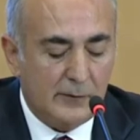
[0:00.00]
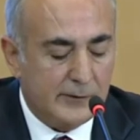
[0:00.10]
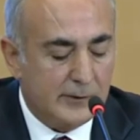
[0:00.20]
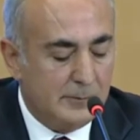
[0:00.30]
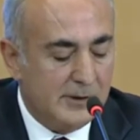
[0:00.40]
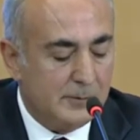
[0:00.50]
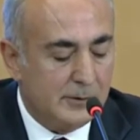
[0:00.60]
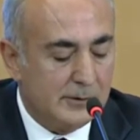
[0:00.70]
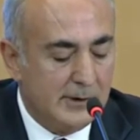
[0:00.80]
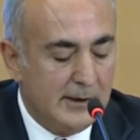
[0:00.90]
of the
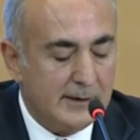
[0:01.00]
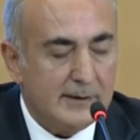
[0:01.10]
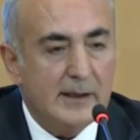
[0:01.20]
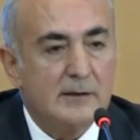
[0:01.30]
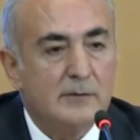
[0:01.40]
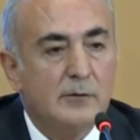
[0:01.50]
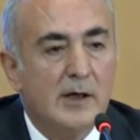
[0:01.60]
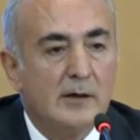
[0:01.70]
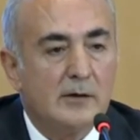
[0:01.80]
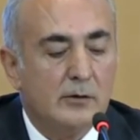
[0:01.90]
people that we
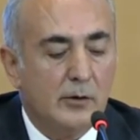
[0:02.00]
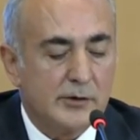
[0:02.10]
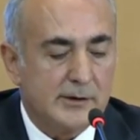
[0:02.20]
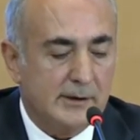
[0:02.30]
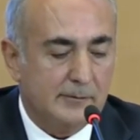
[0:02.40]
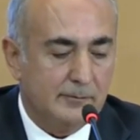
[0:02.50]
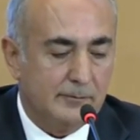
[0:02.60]
are hosting.